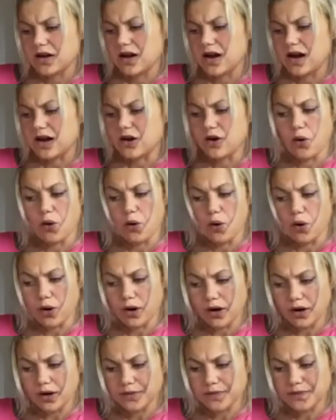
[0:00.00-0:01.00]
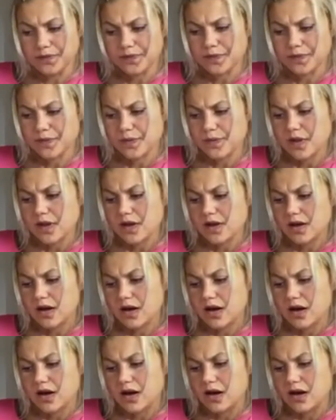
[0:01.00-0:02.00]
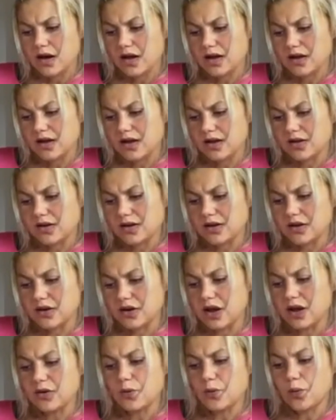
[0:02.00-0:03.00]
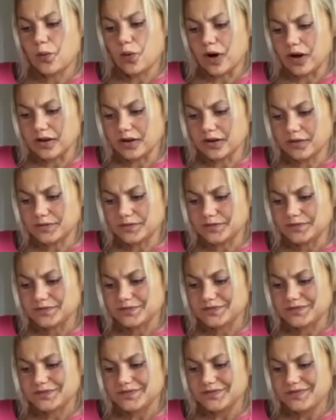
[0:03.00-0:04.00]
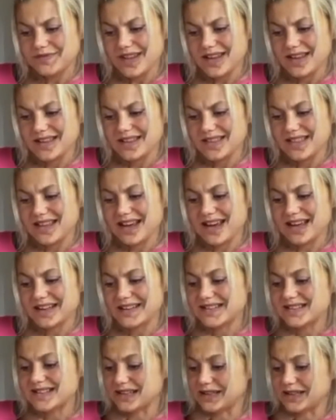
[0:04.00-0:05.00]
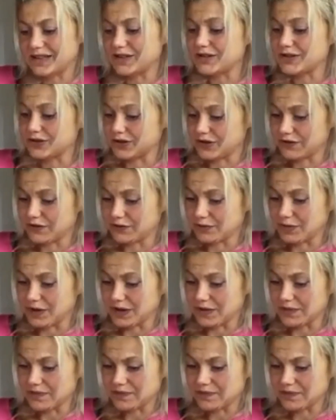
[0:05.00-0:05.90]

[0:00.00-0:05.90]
A core, and not one, that still serves me.